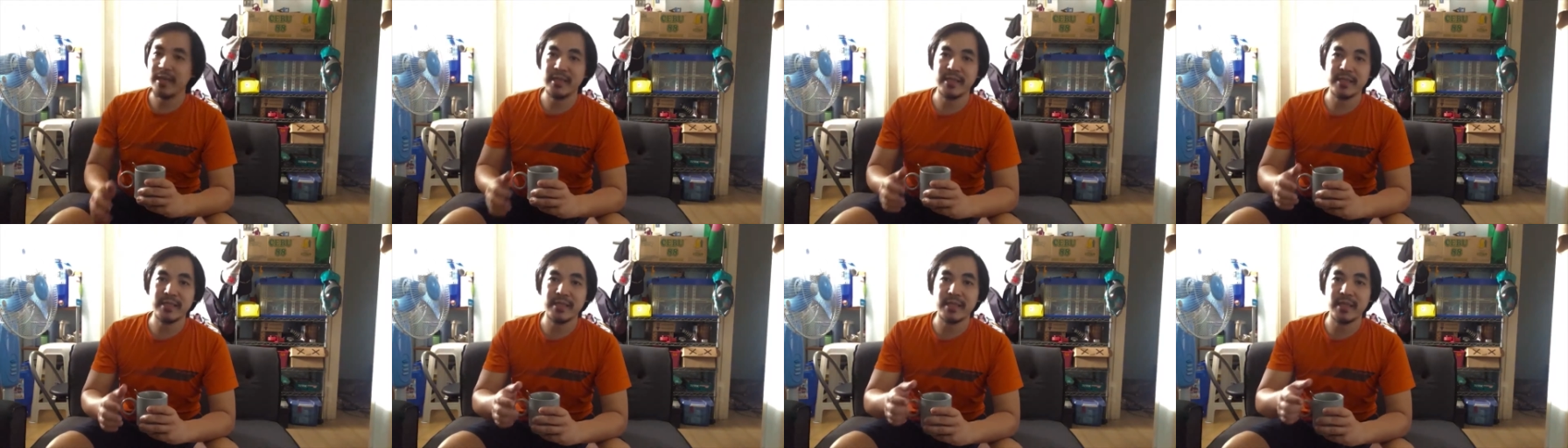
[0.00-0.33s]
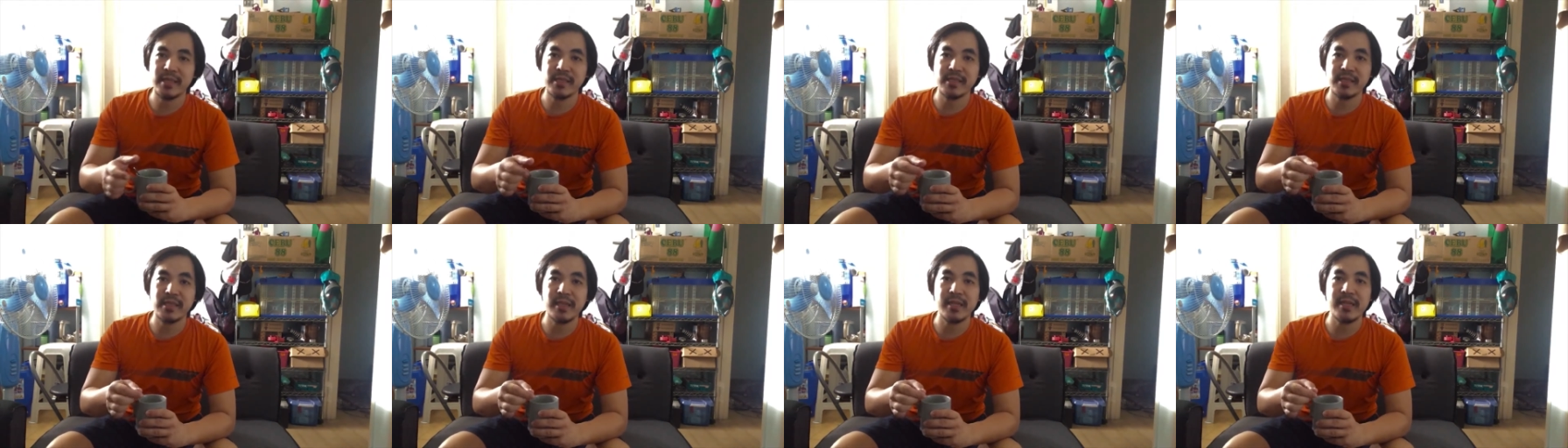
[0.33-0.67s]
It's
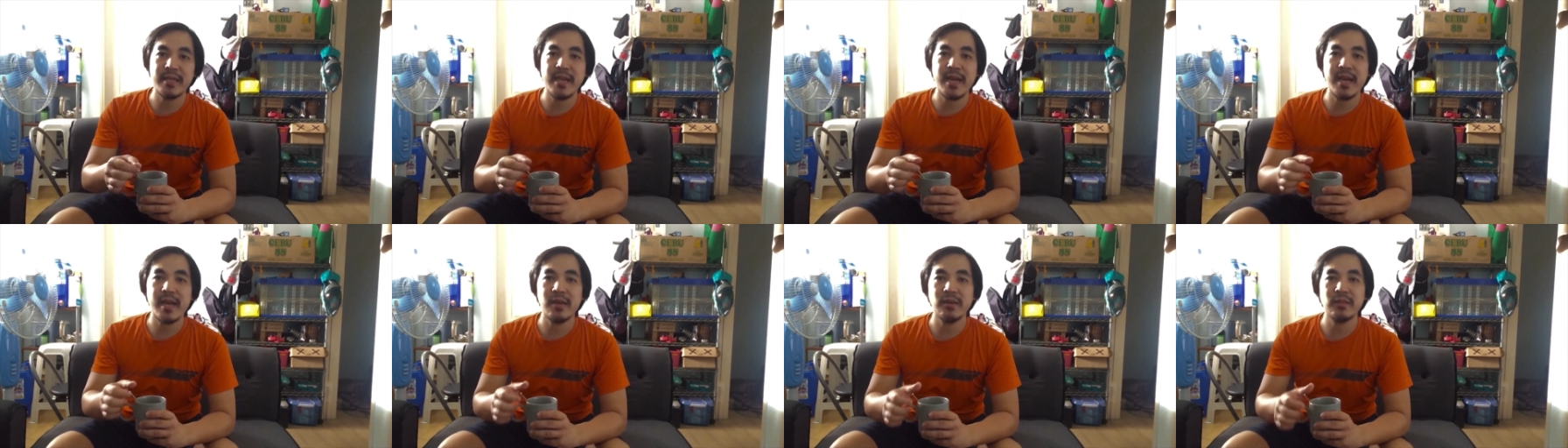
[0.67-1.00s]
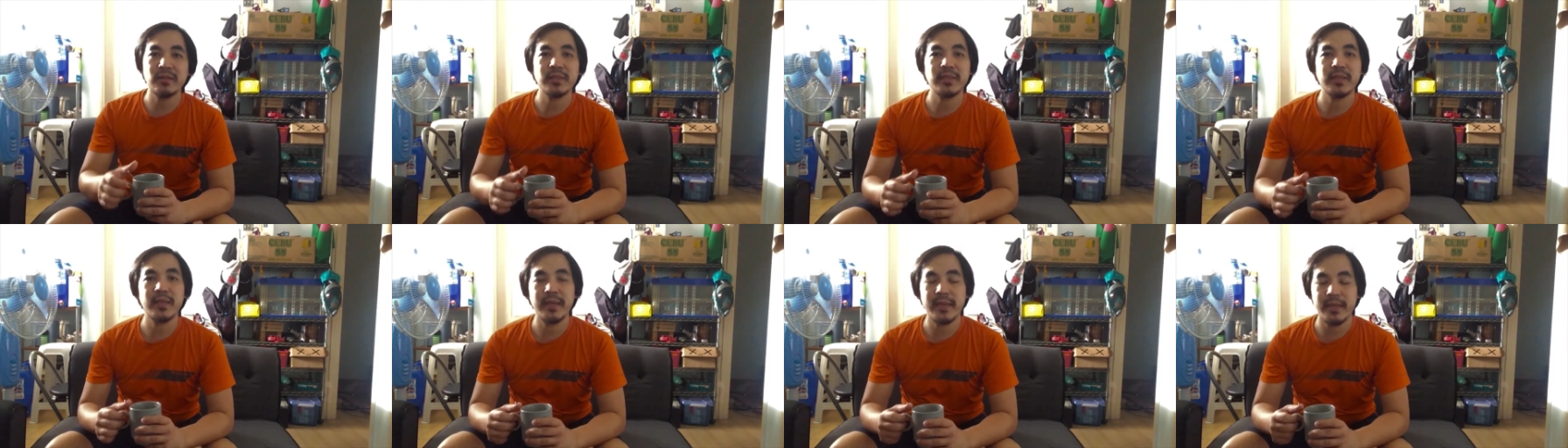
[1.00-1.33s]
sunny
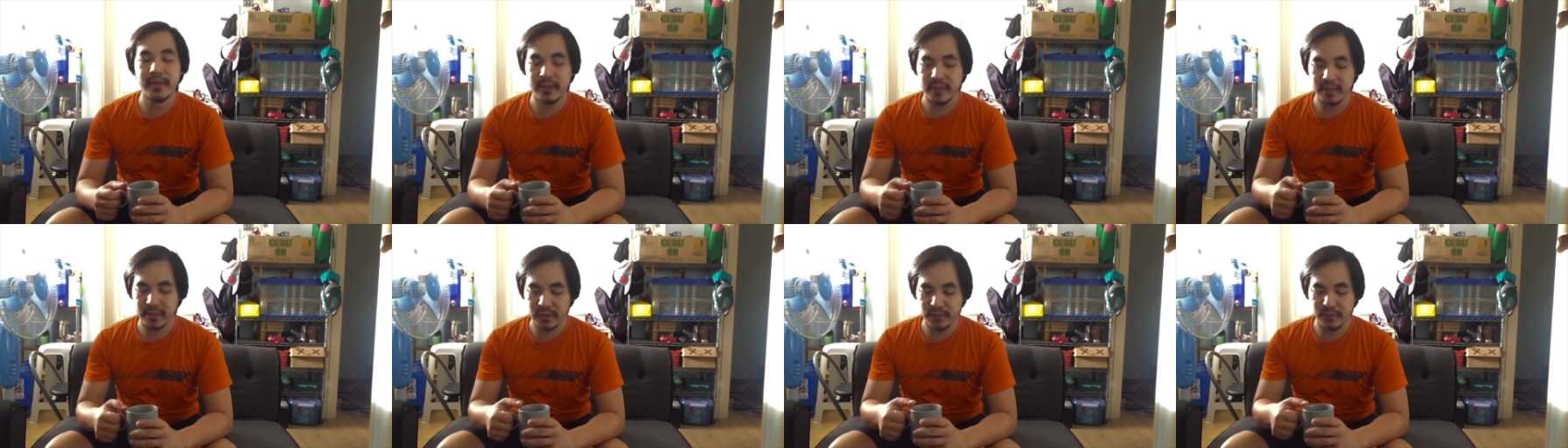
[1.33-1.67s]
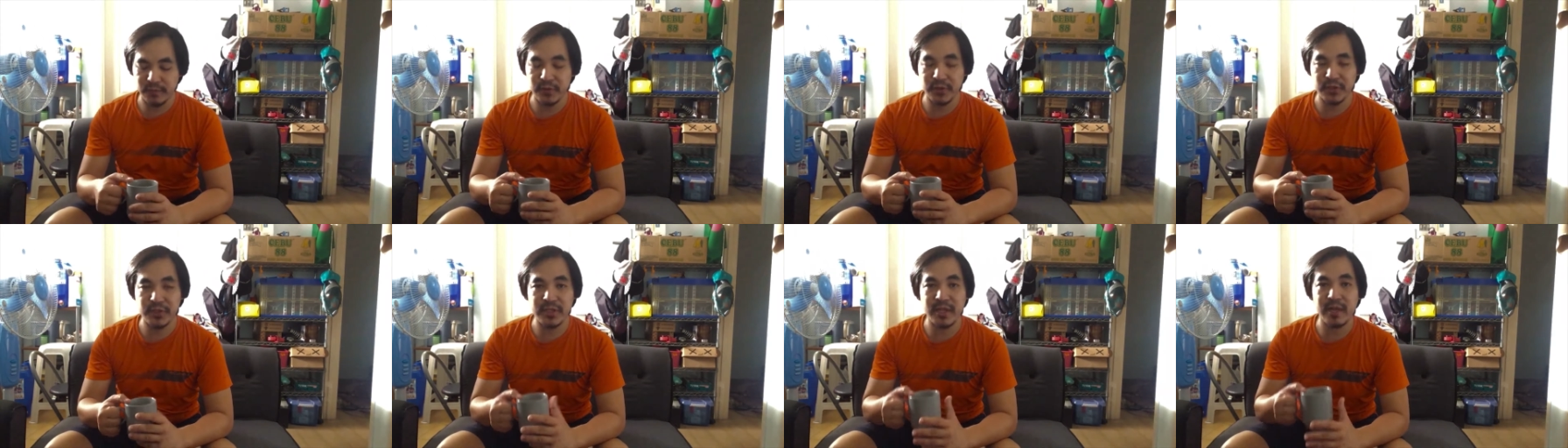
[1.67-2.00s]
out, and it's the
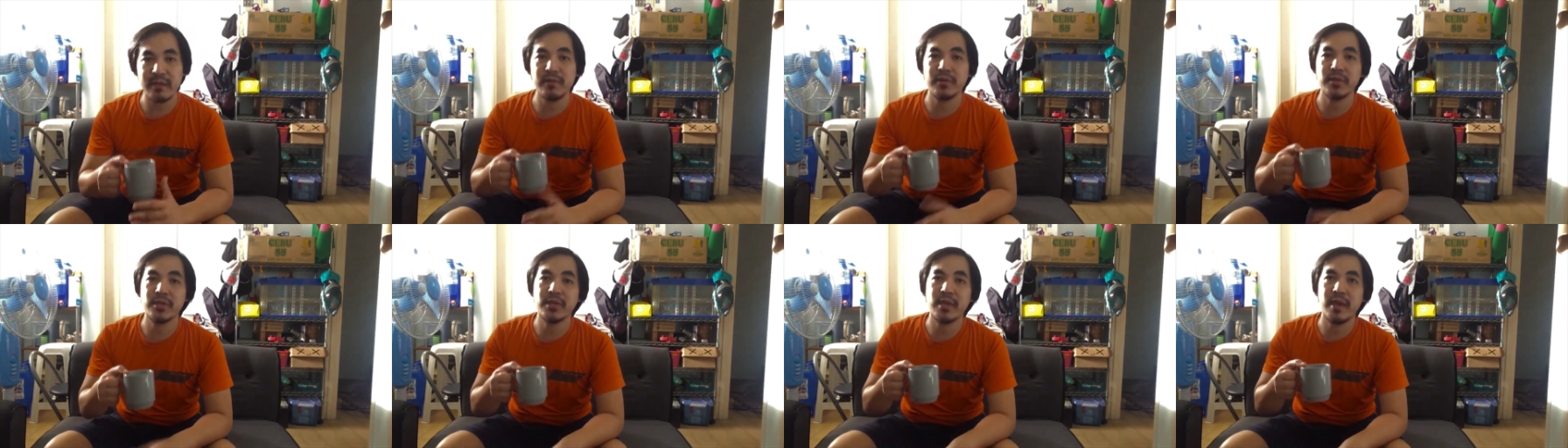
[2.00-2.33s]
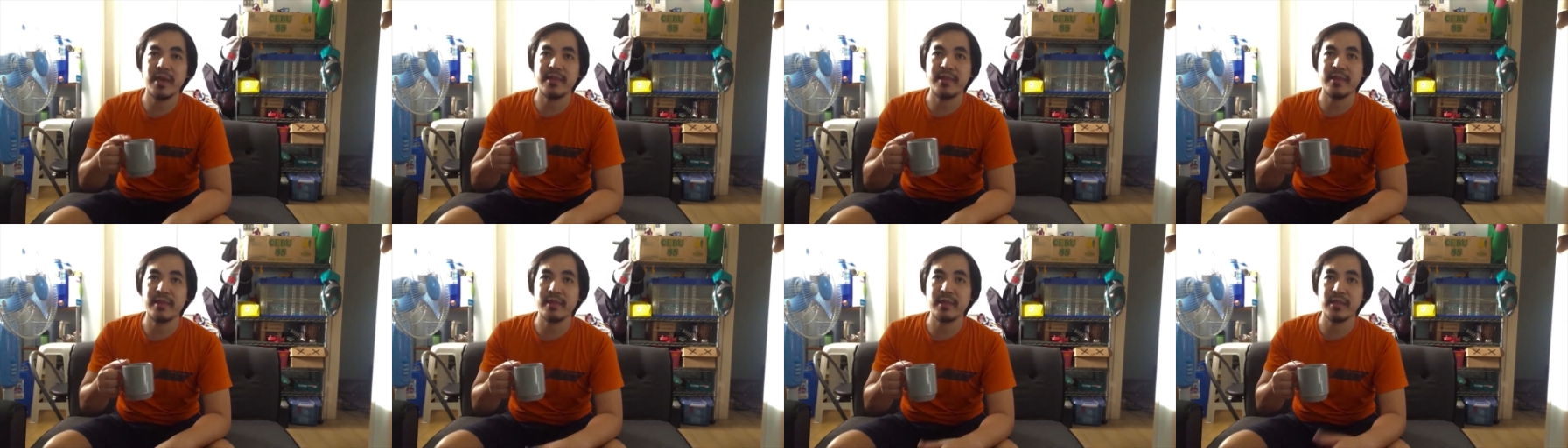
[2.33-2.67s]
first time that
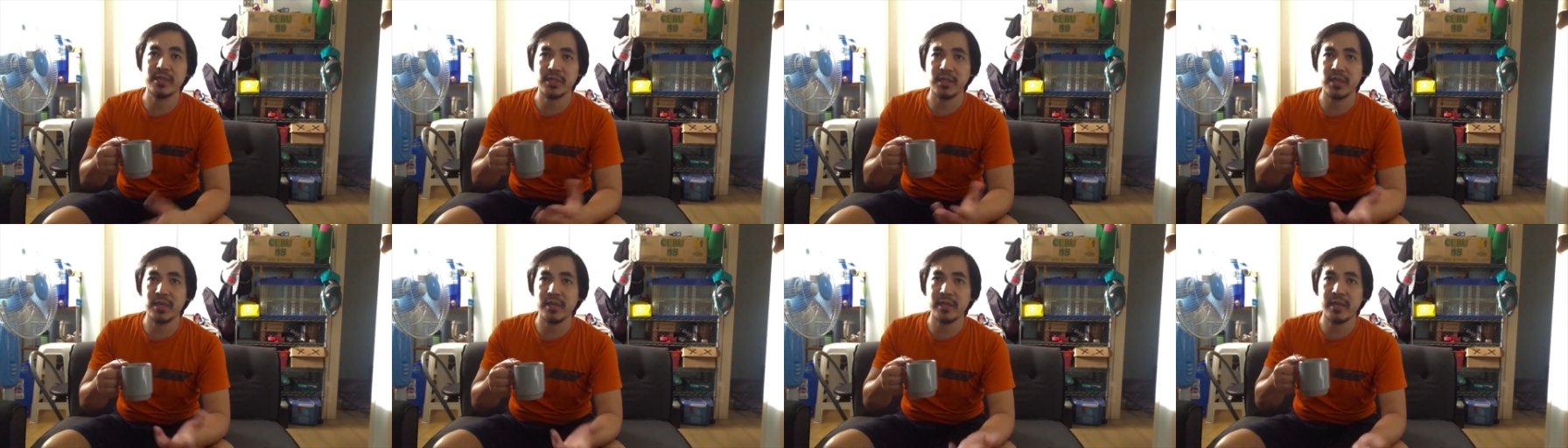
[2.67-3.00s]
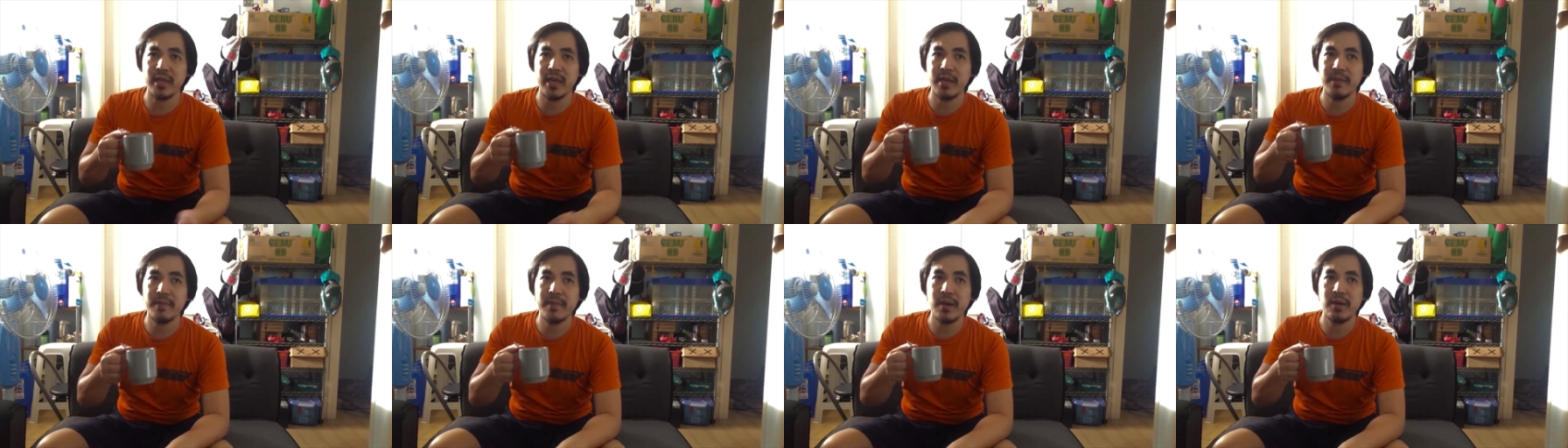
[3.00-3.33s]
I think the sun
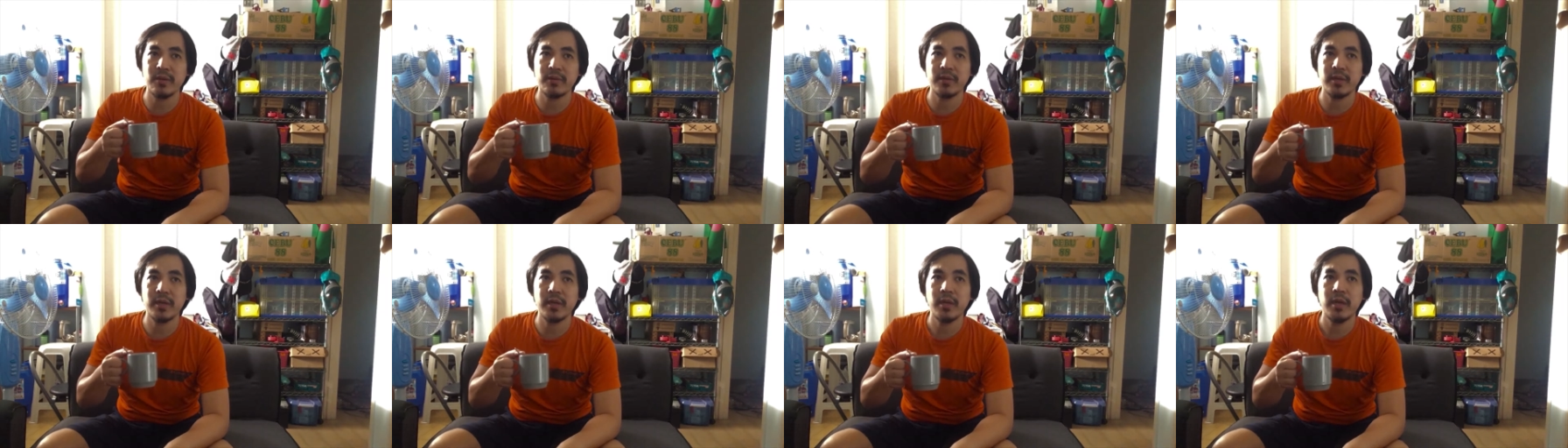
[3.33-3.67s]
came out